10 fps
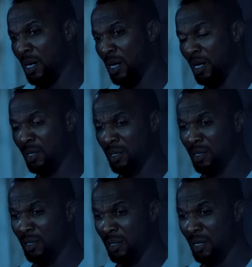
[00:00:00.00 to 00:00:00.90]
Ah,
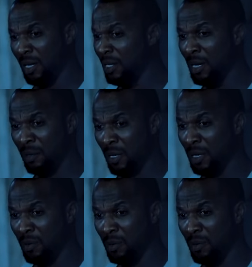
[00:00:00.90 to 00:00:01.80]

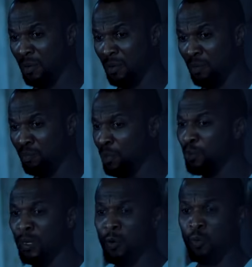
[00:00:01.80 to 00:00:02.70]
Adama,
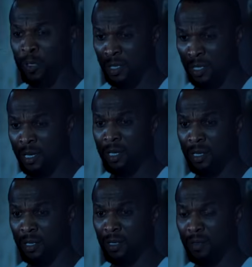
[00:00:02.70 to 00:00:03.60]
people are wicked,
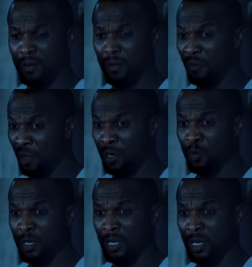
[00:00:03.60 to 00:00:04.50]
very
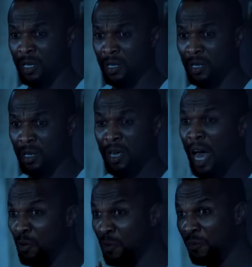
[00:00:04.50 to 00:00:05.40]
wicked.
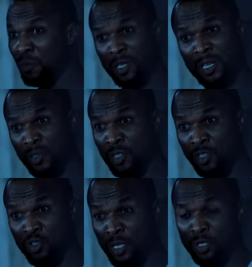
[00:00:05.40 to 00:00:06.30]
I will revolt against
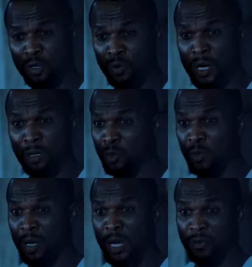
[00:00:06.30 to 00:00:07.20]
this tradition. I don't
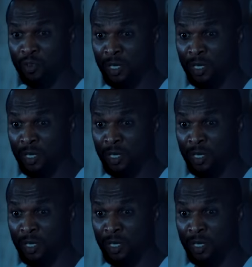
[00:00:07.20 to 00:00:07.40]
know what kind of